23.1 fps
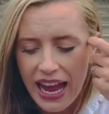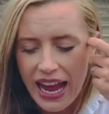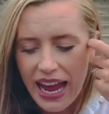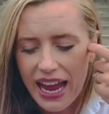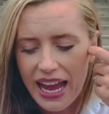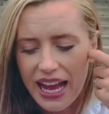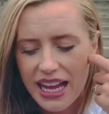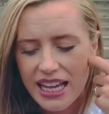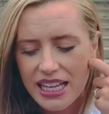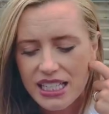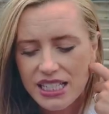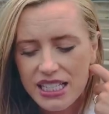
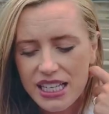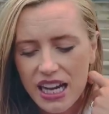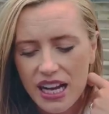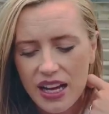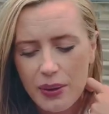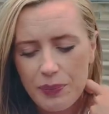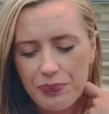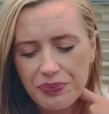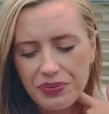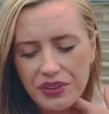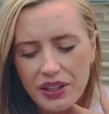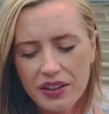And
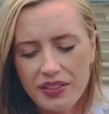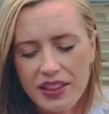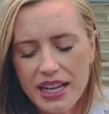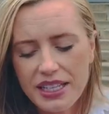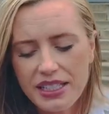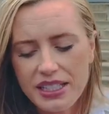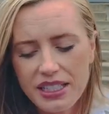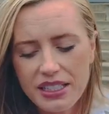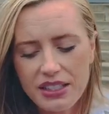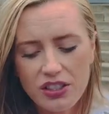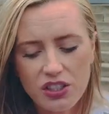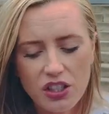that
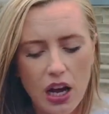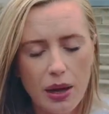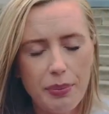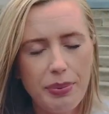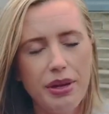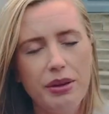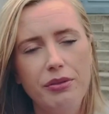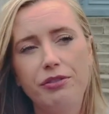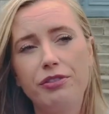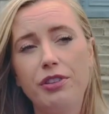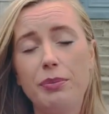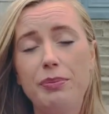didn't stop
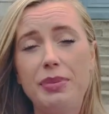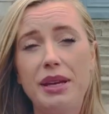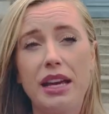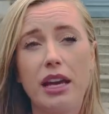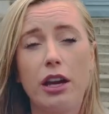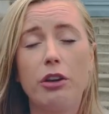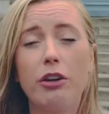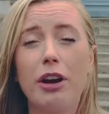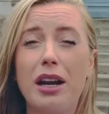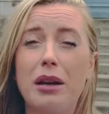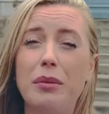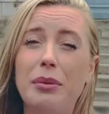him from being
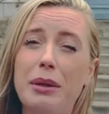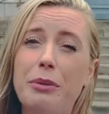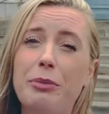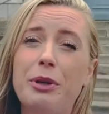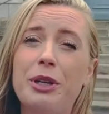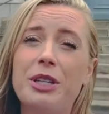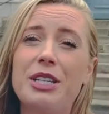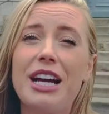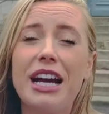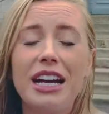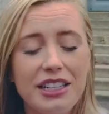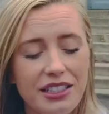incredibly
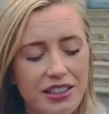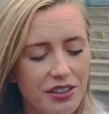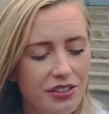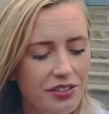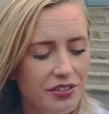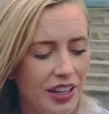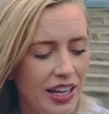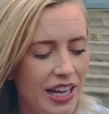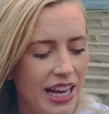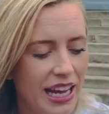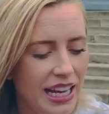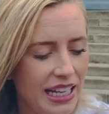productive.
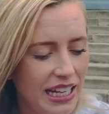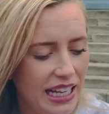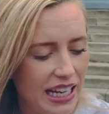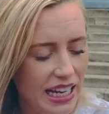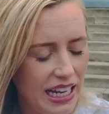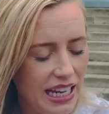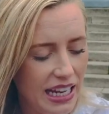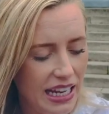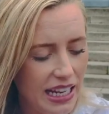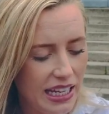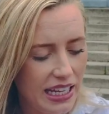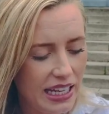
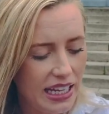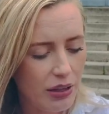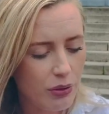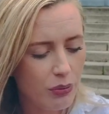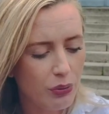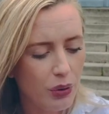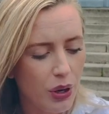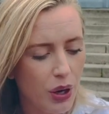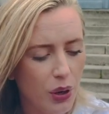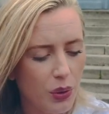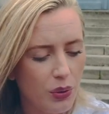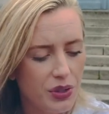He
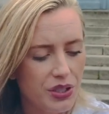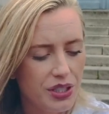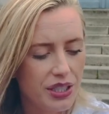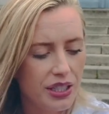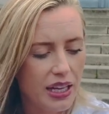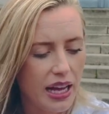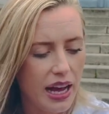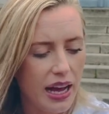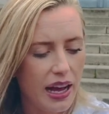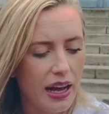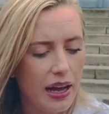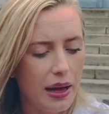wrote
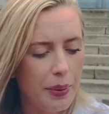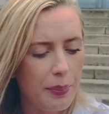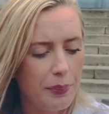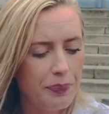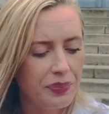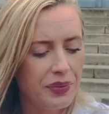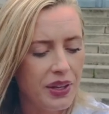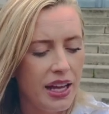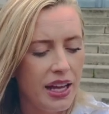an